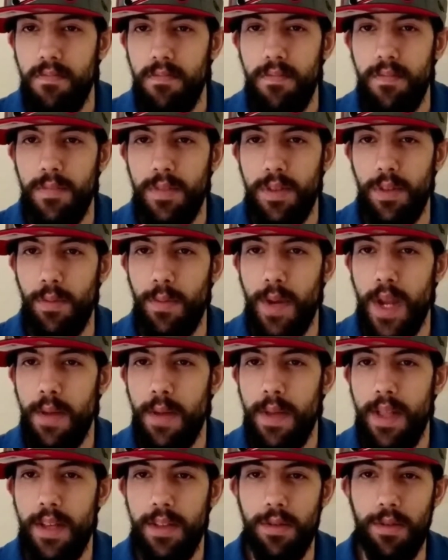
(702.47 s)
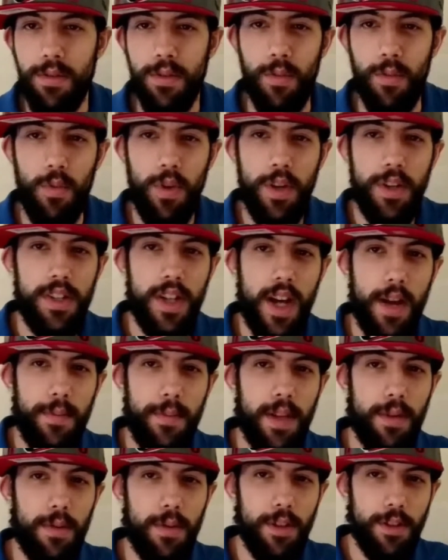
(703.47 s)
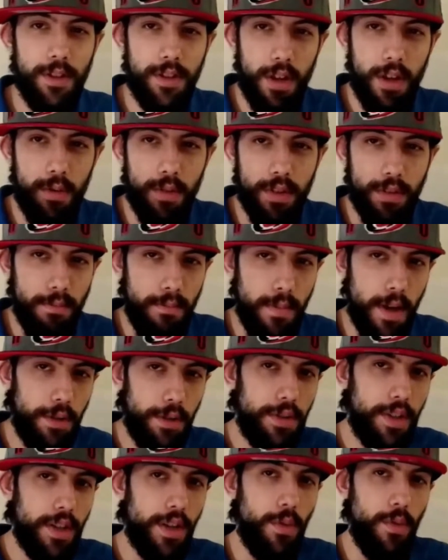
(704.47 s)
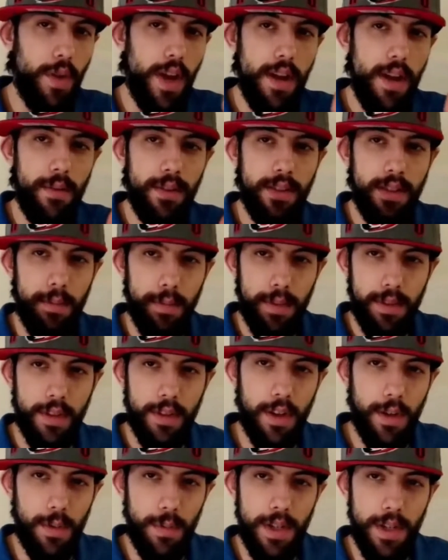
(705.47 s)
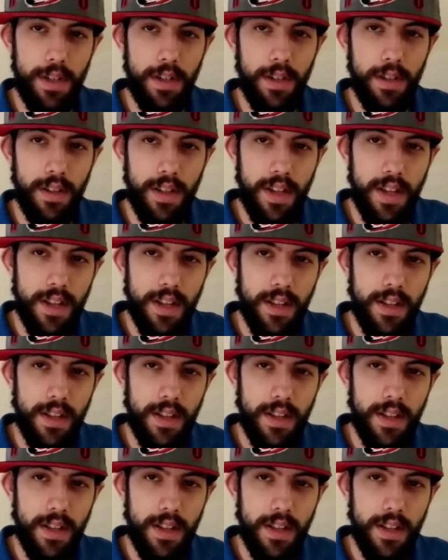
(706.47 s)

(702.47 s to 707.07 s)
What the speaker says: So maybe this was a one-time thing where the snow was melting away when someone saw it originally.